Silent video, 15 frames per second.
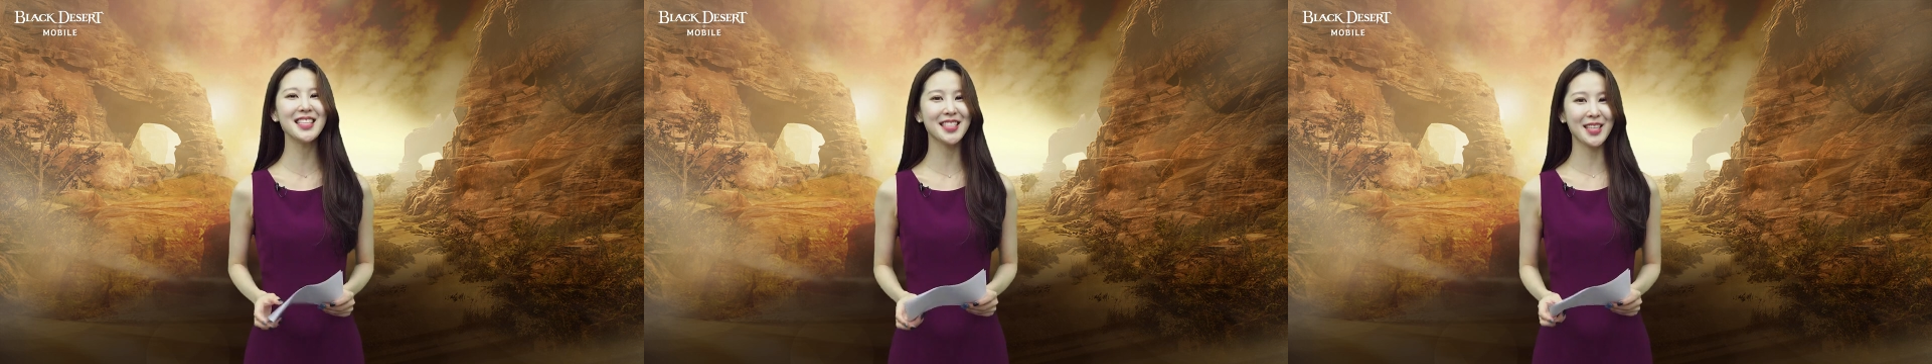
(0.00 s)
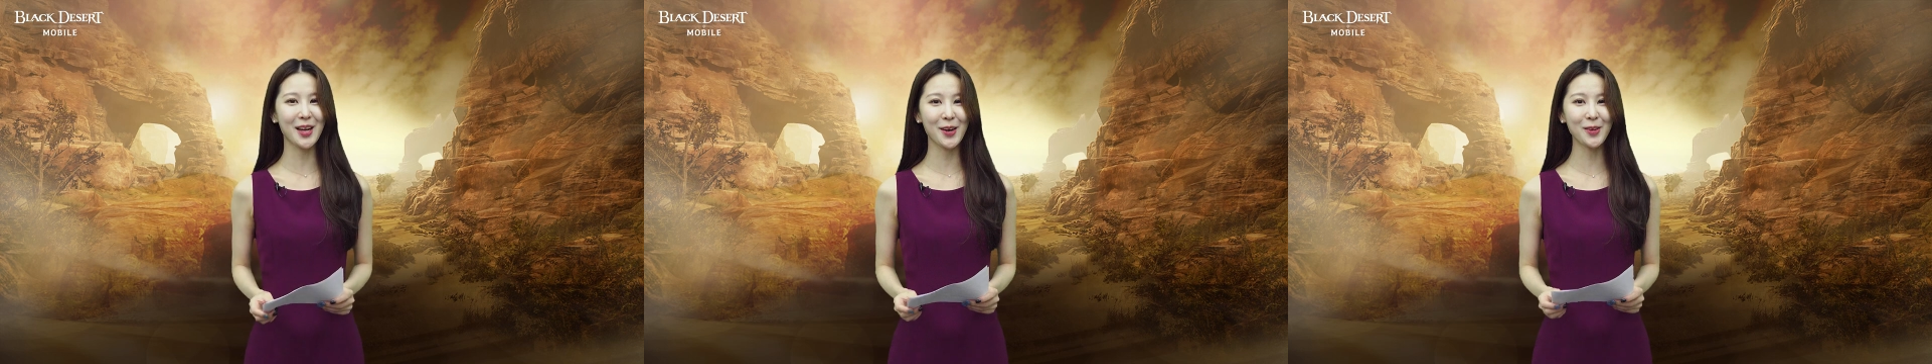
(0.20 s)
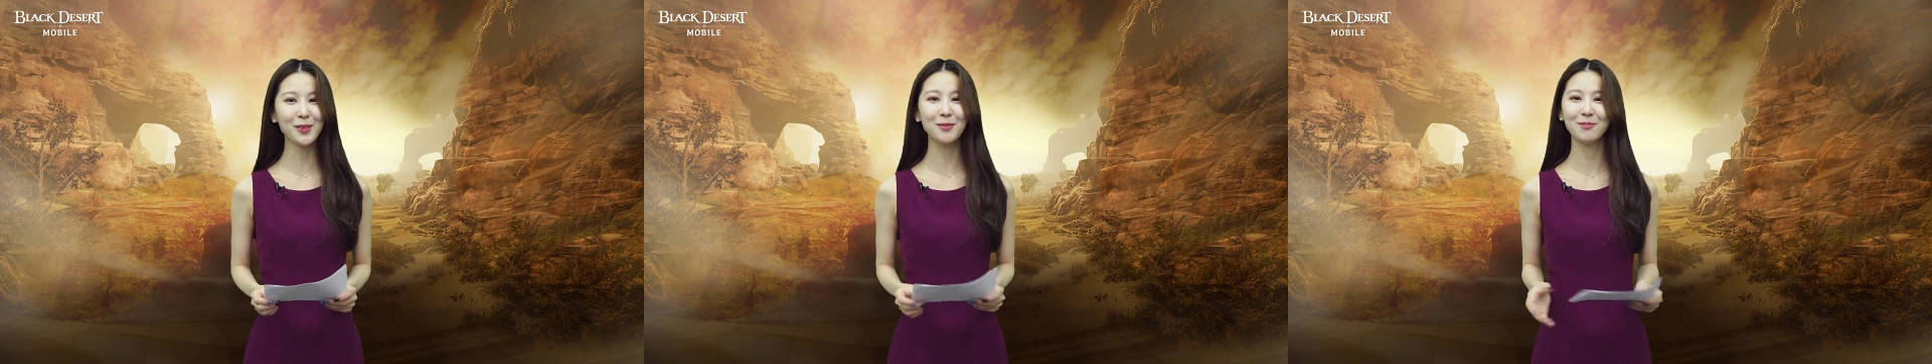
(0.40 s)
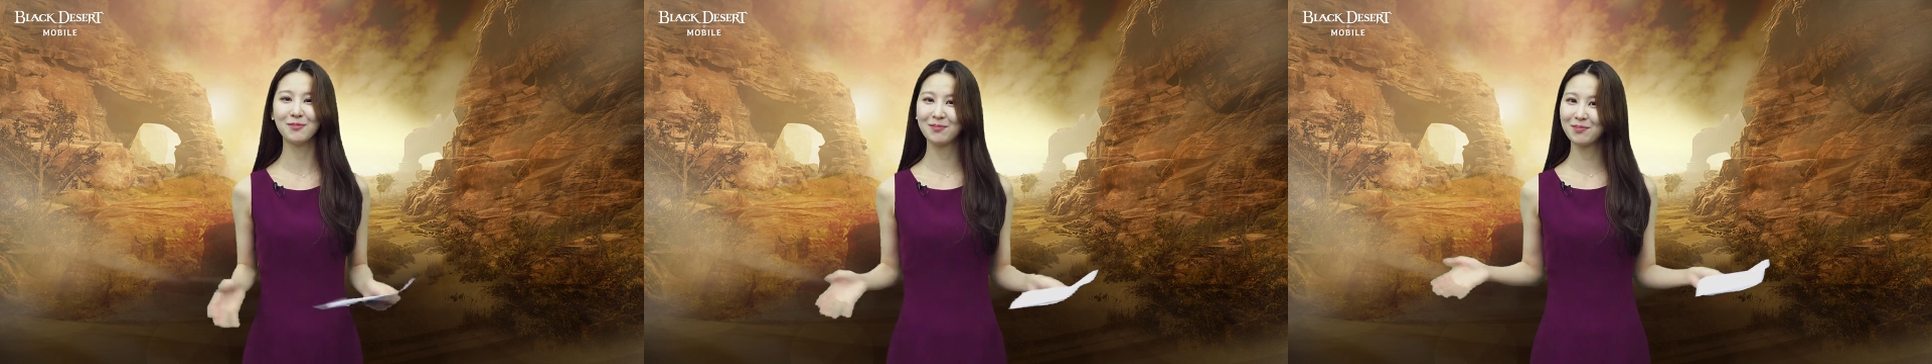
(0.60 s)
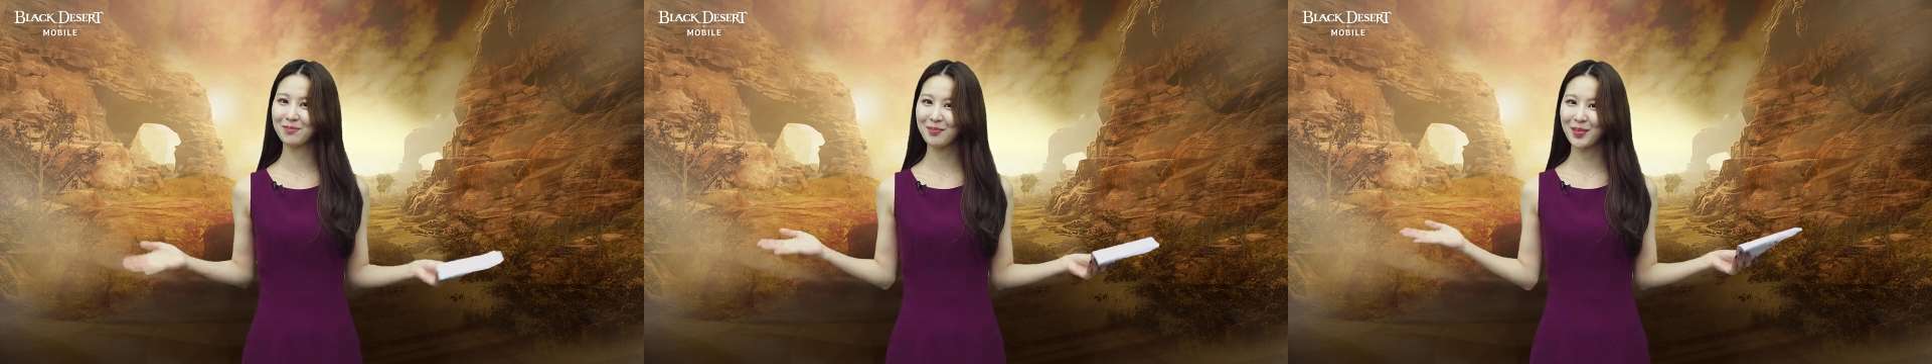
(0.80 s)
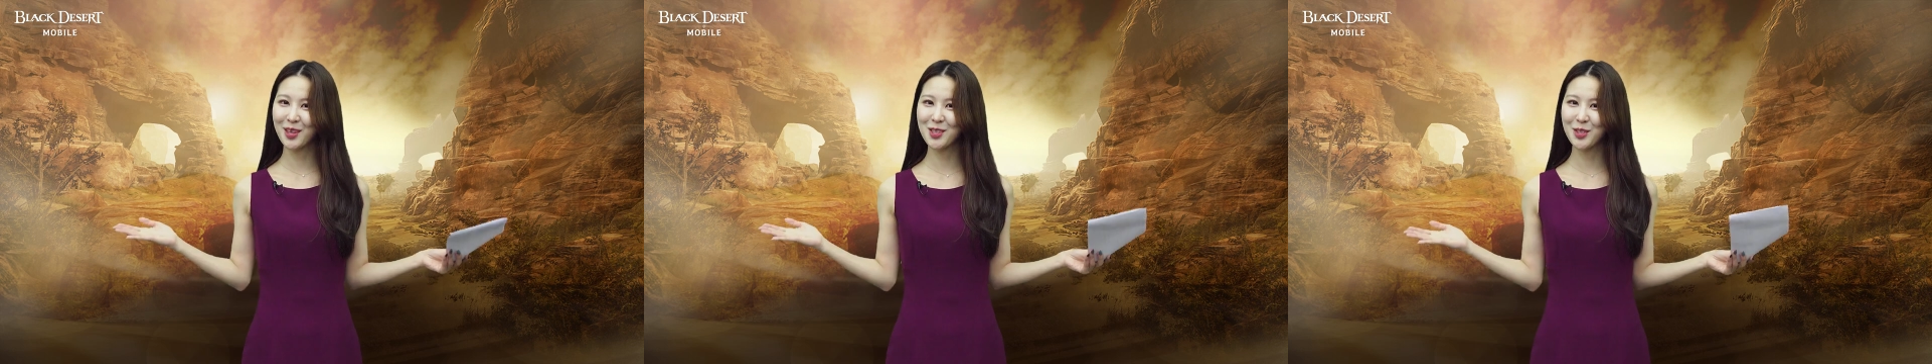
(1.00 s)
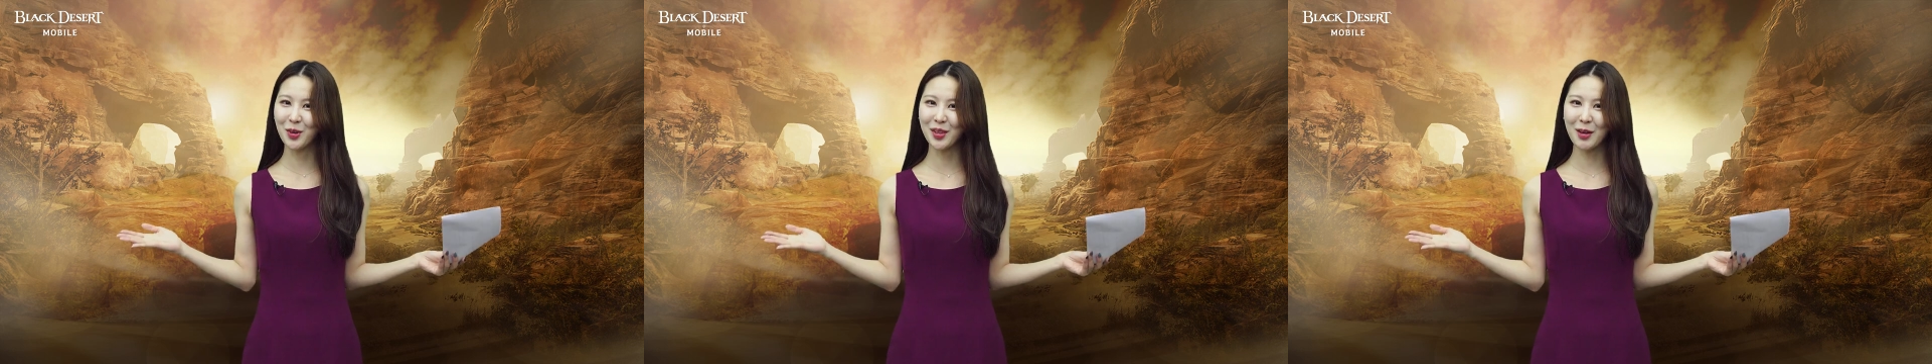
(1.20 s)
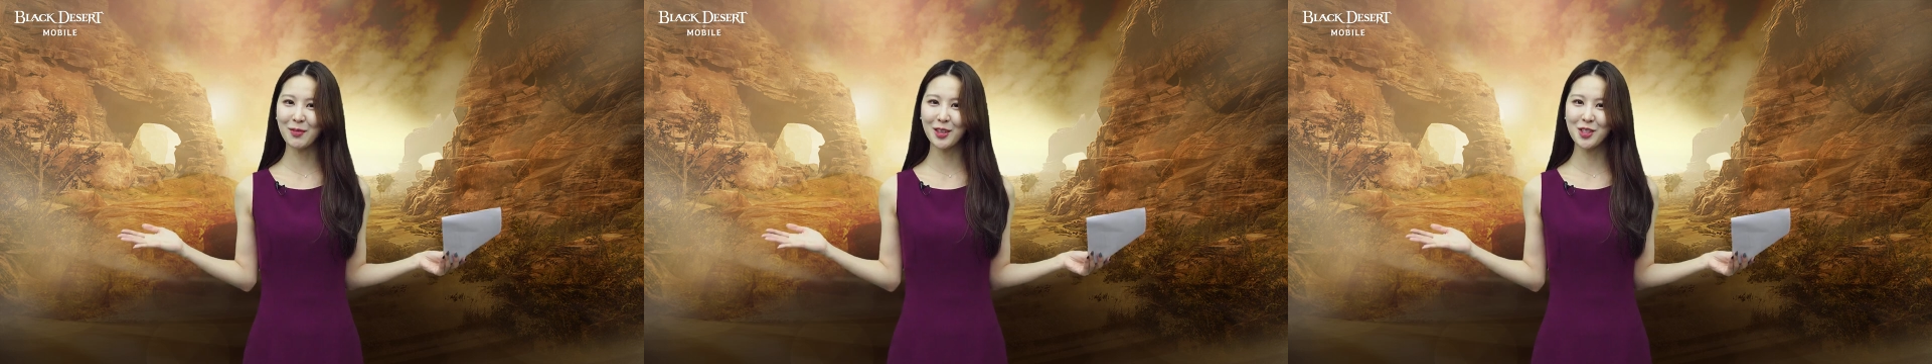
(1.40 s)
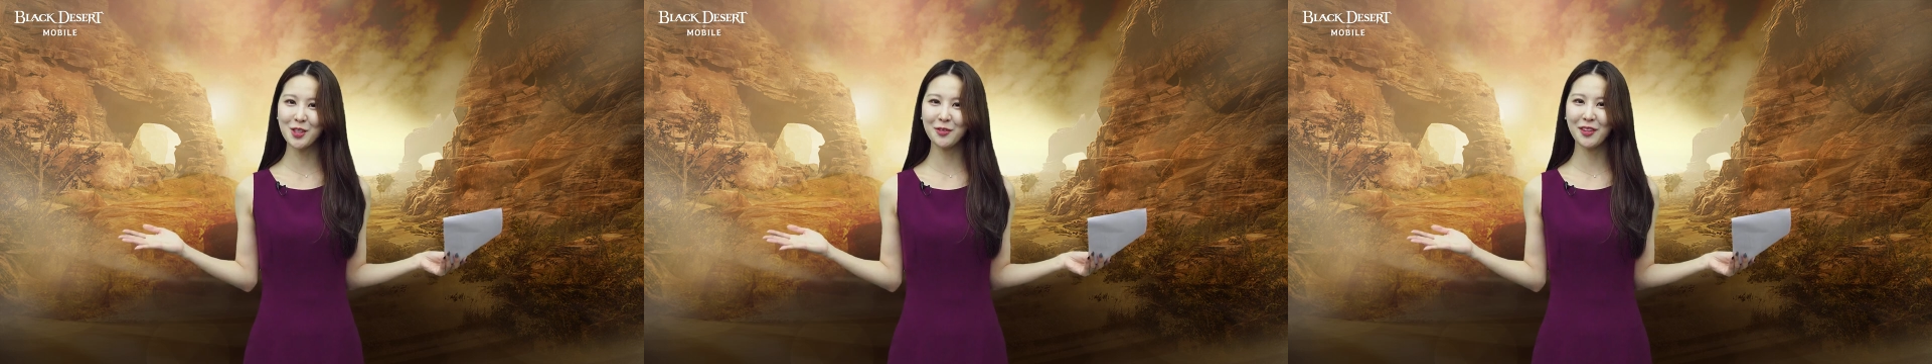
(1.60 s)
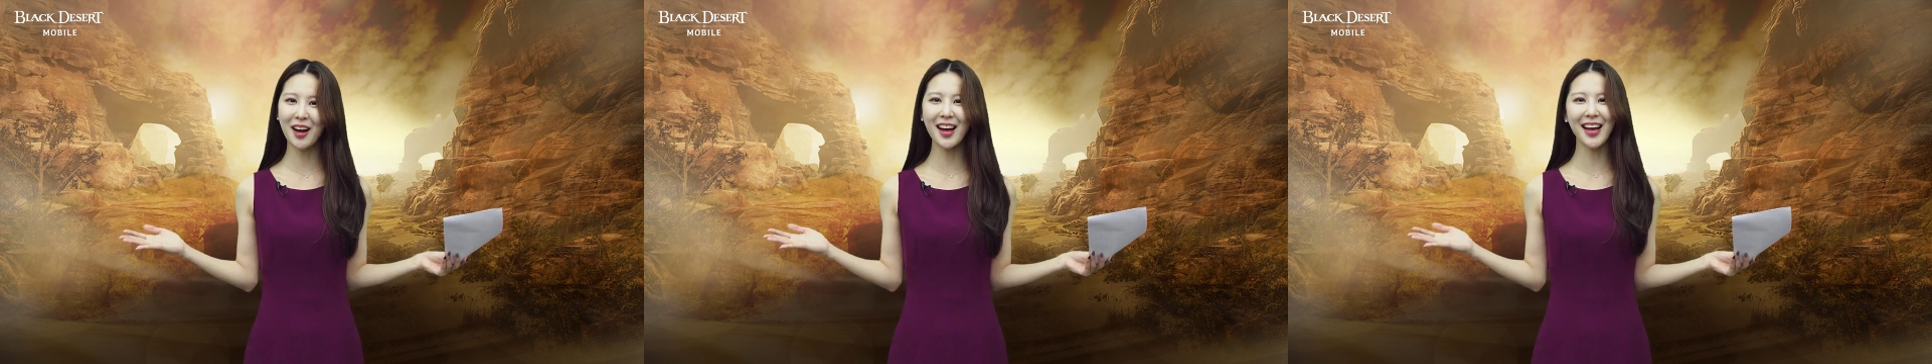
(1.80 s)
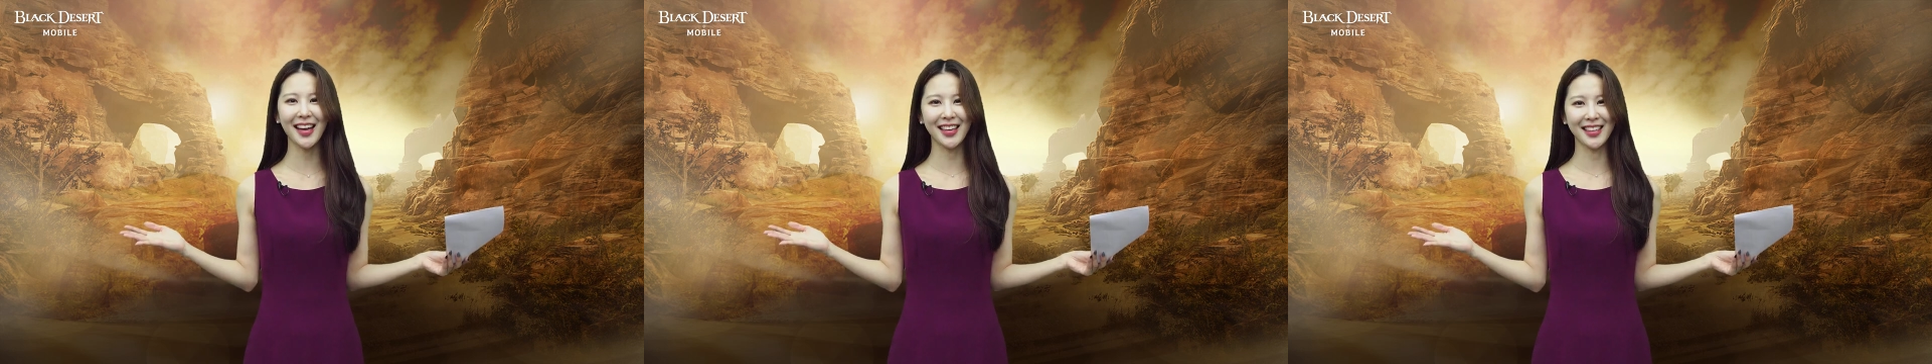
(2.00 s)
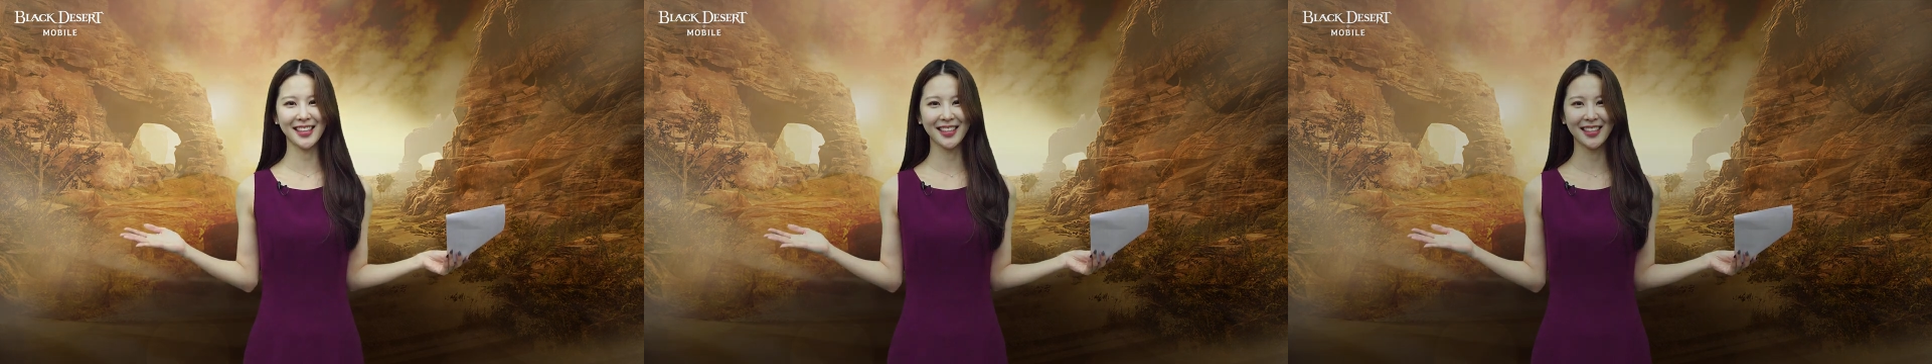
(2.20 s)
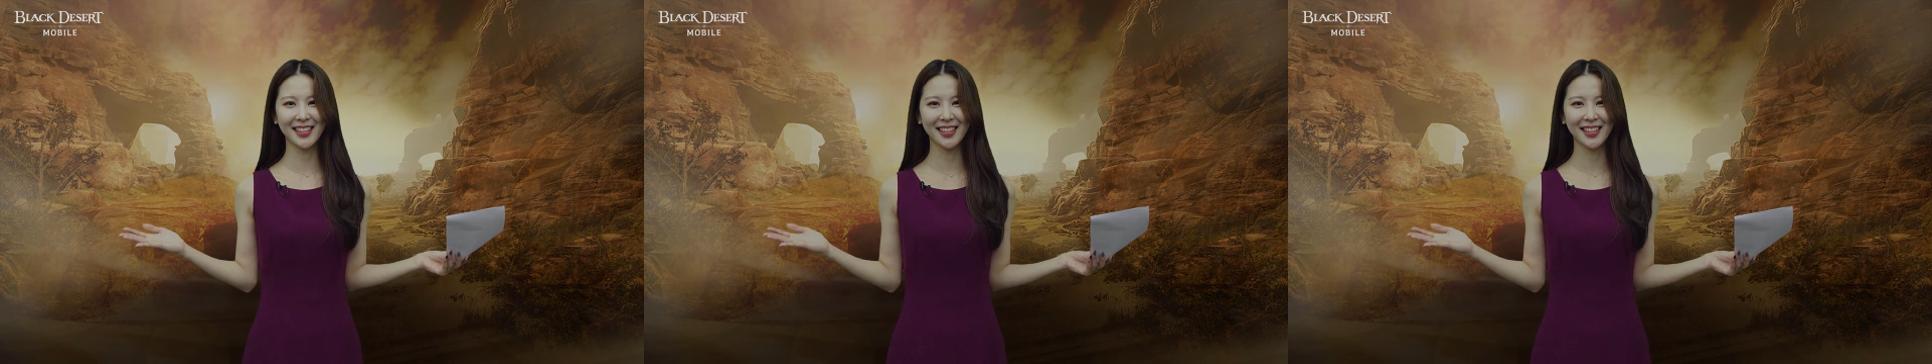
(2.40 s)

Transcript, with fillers: so show them what you've got.